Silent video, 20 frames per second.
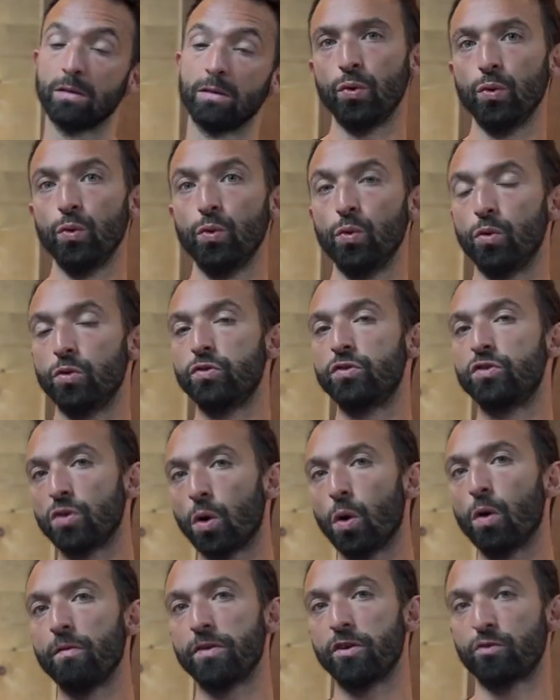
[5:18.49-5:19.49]
To
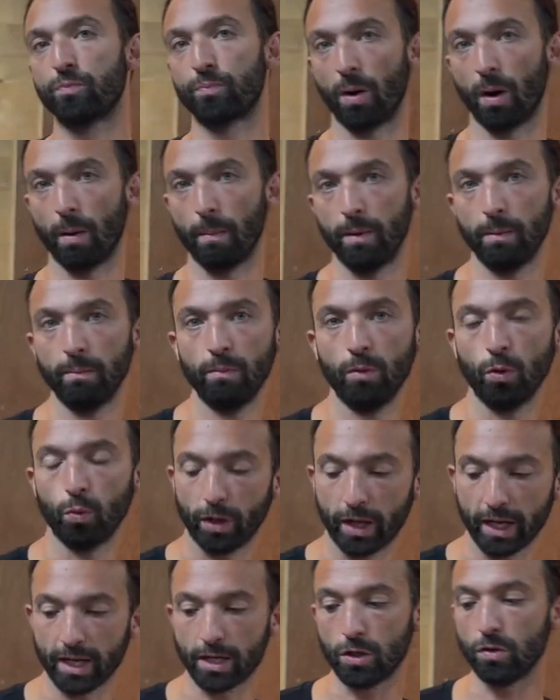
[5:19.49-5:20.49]
solve this problem,
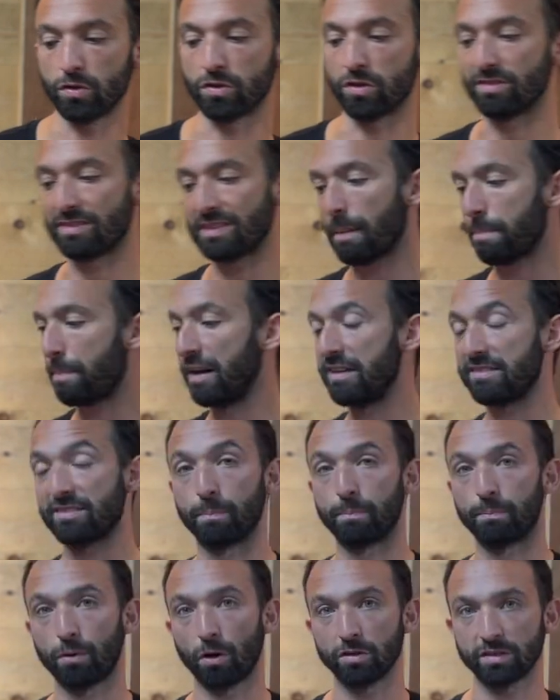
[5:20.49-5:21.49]
we're going to use a
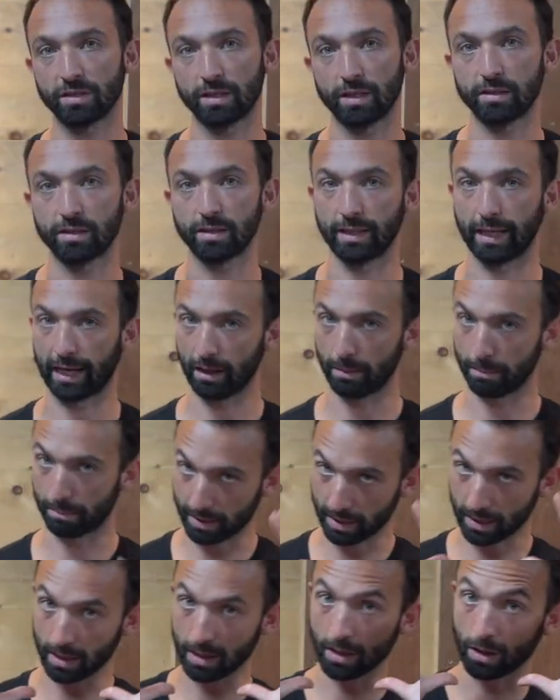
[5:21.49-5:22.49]
step-by-step process that can
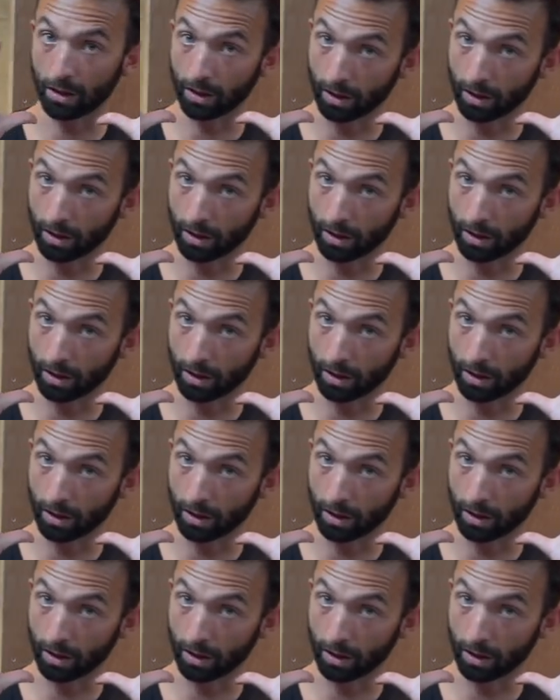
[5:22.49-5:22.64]
be